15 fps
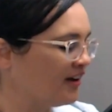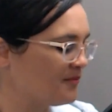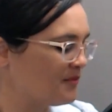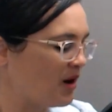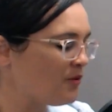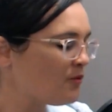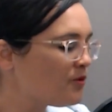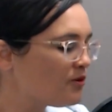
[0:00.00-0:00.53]

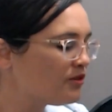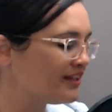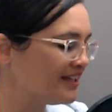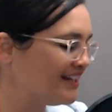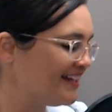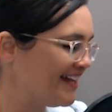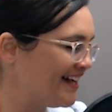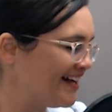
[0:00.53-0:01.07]
I will
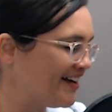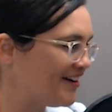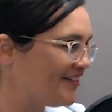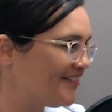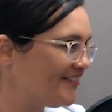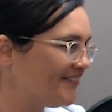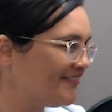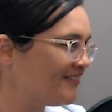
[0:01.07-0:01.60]
let
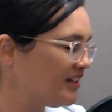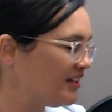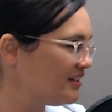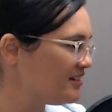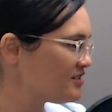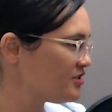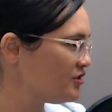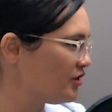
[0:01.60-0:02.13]
our
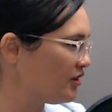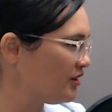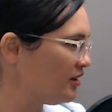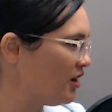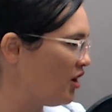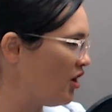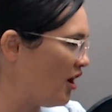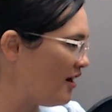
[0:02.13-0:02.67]
audience
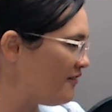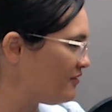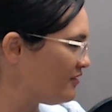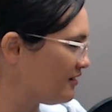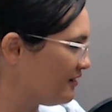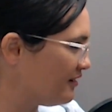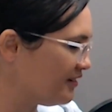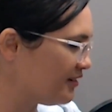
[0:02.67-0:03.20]
know, I've
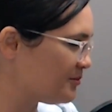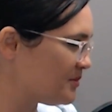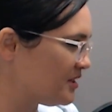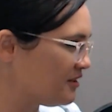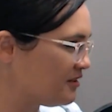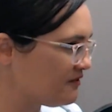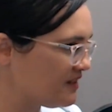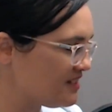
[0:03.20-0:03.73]
got a little
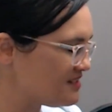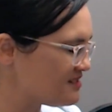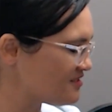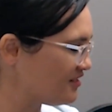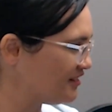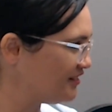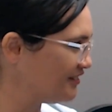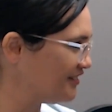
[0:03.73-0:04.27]
bit of
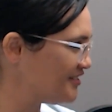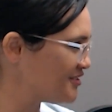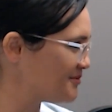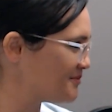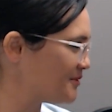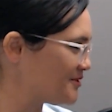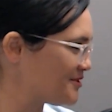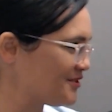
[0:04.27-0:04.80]
inside knowledge
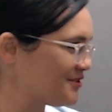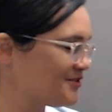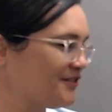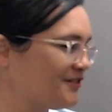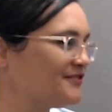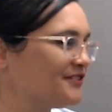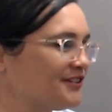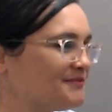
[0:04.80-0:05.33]
on Marissa because
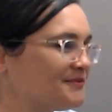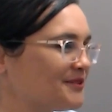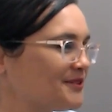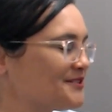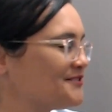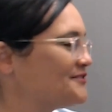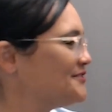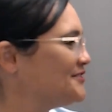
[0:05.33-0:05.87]
I've known
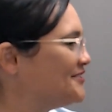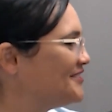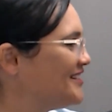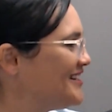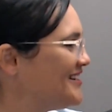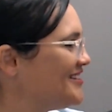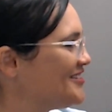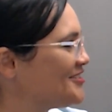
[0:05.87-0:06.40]
Marissa for
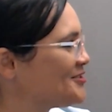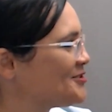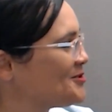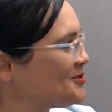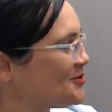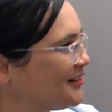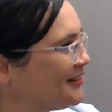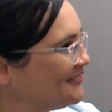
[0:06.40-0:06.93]
an
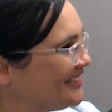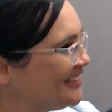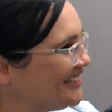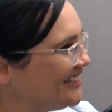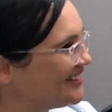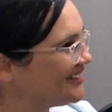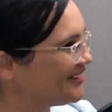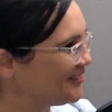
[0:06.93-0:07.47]

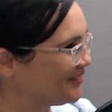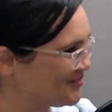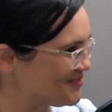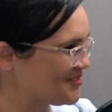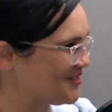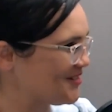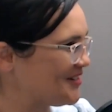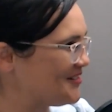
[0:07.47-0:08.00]
extremely
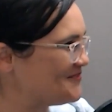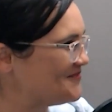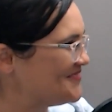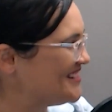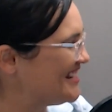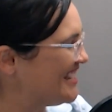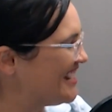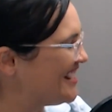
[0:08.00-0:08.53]
long time
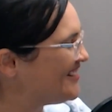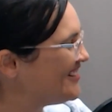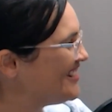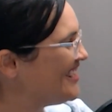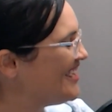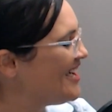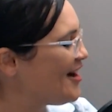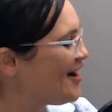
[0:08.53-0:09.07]
now.
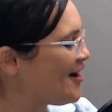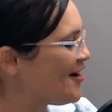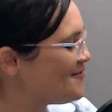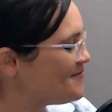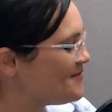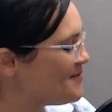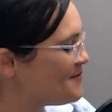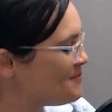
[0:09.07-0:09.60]

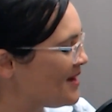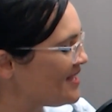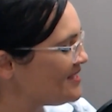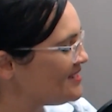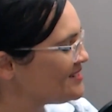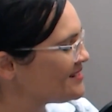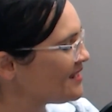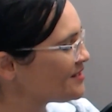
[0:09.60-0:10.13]

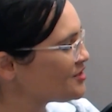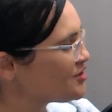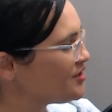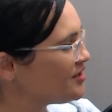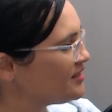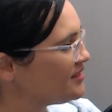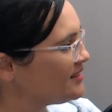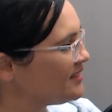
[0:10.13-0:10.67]
But you touched
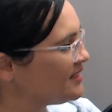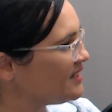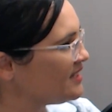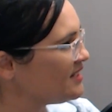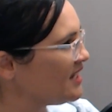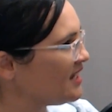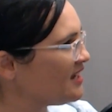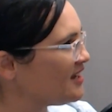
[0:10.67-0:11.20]
on
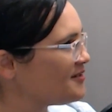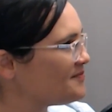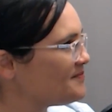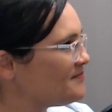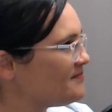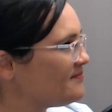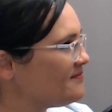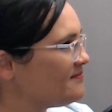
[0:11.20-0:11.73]
that
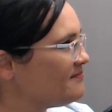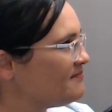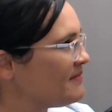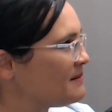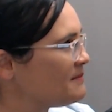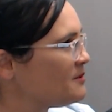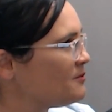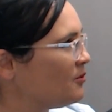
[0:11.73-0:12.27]

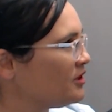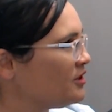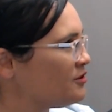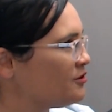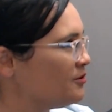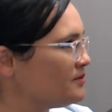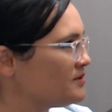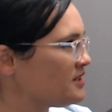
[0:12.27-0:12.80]
maybe what you
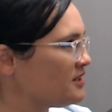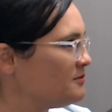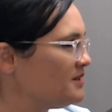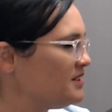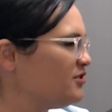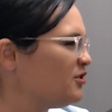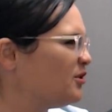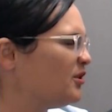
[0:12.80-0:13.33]
thought was going to
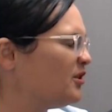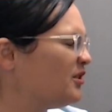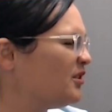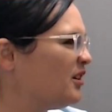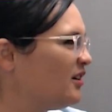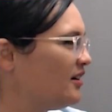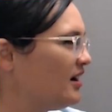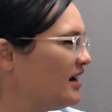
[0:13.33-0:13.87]
be your
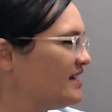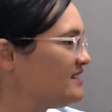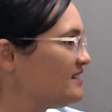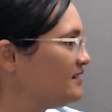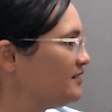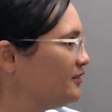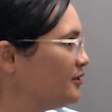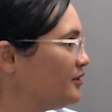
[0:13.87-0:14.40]

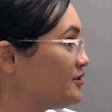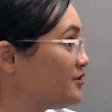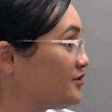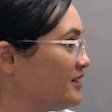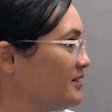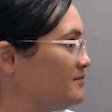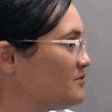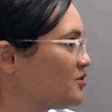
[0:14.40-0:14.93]
ideal or the
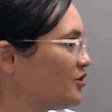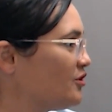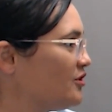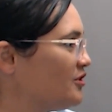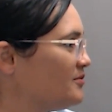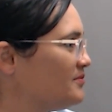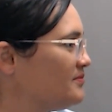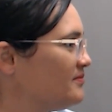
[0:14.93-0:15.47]
dream
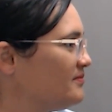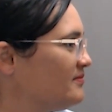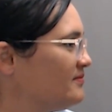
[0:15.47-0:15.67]
job